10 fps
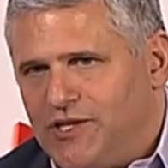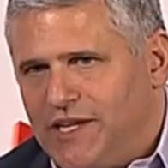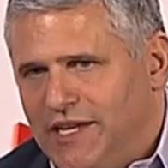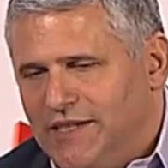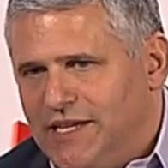
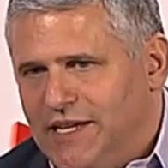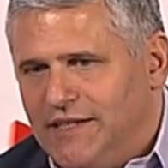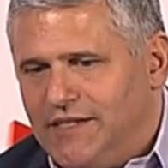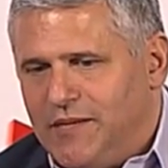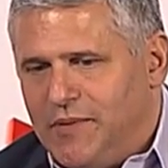
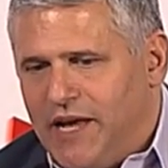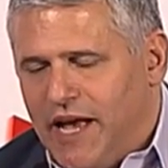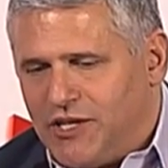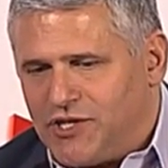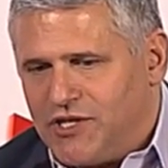TNT,
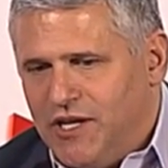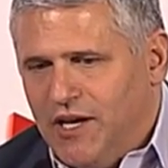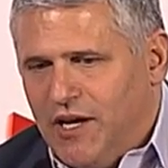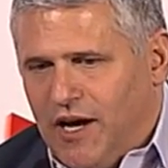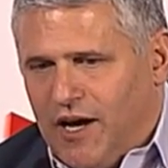TBS,
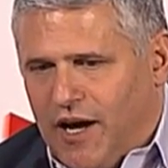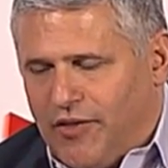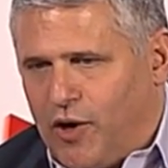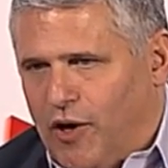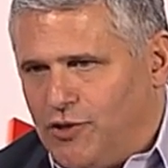
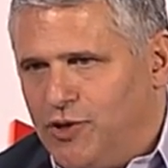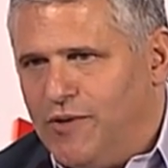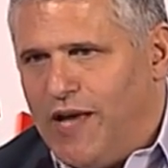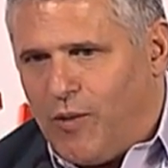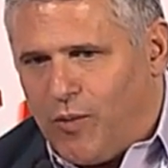the
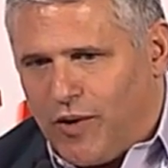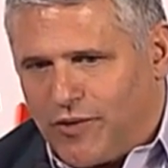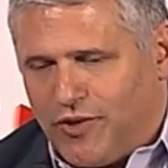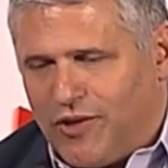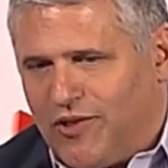Cartoon
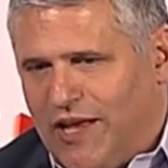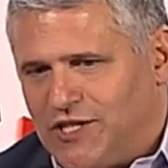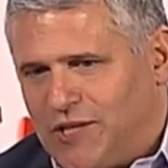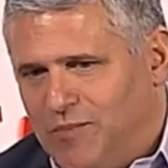Network, Turner Classic